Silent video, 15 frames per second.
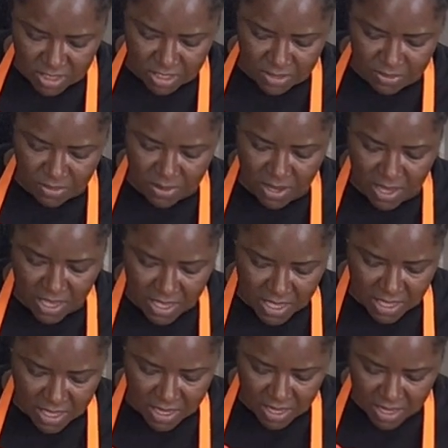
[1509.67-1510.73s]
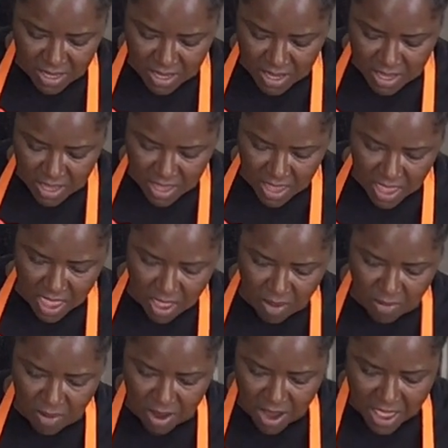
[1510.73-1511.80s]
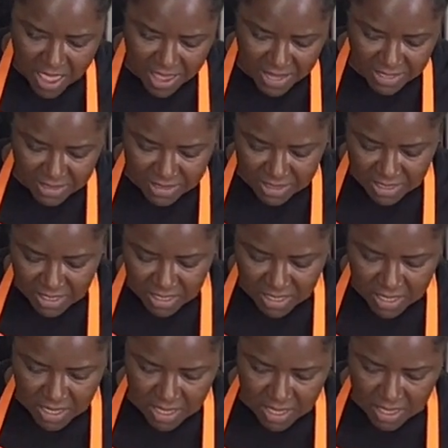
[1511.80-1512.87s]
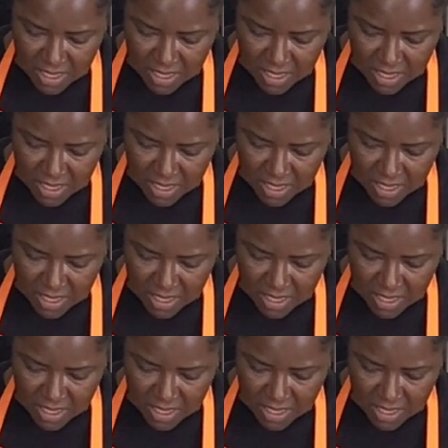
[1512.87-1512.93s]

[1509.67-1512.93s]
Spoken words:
to spread our icing